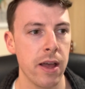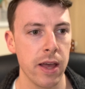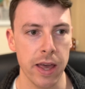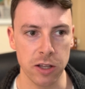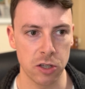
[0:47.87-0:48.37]

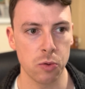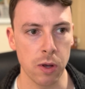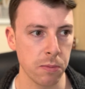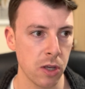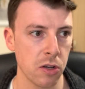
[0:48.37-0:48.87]
it
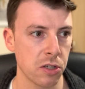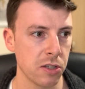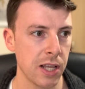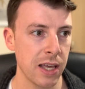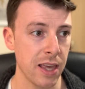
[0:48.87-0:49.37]
swept the
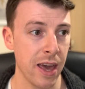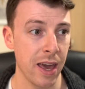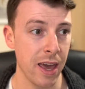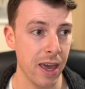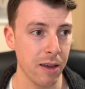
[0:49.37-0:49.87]
Oscars that
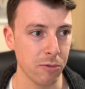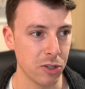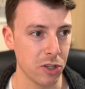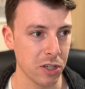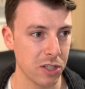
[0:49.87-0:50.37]
year. It
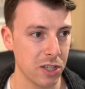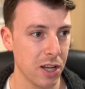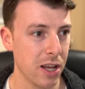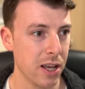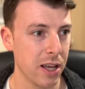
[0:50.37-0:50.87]
was
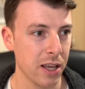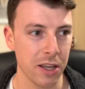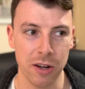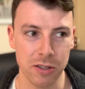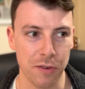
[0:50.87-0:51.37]
just,
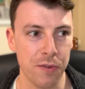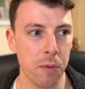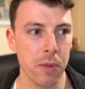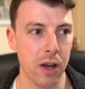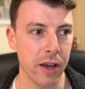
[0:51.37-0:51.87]
you know, it's a
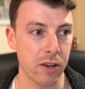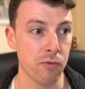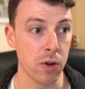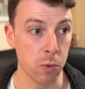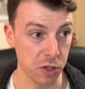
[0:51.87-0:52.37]
film that I
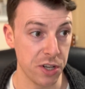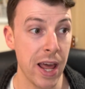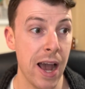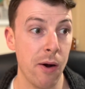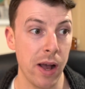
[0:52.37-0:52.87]
can rewatch
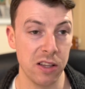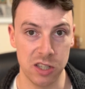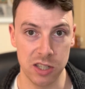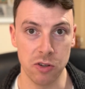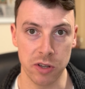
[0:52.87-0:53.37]
now and
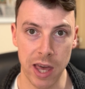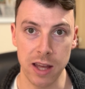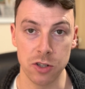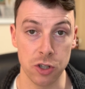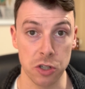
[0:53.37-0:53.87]
still
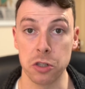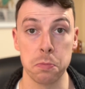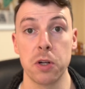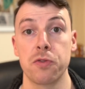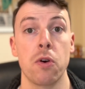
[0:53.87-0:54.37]
get just as
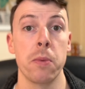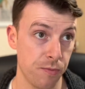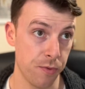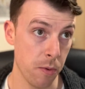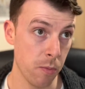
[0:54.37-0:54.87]
much from
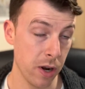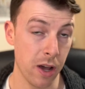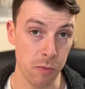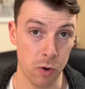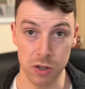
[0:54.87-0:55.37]
it from when
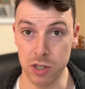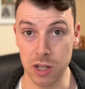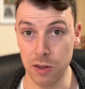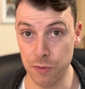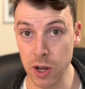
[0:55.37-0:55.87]
I watched
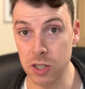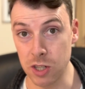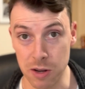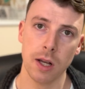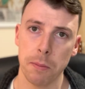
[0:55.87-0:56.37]
it the first
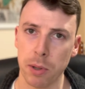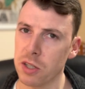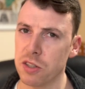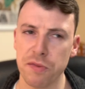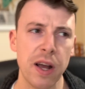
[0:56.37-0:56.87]
time.
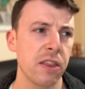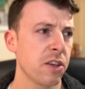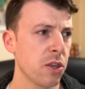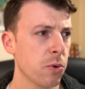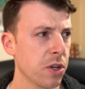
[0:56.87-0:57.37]
Plus the fact
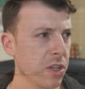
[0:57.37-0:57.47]
that you were going to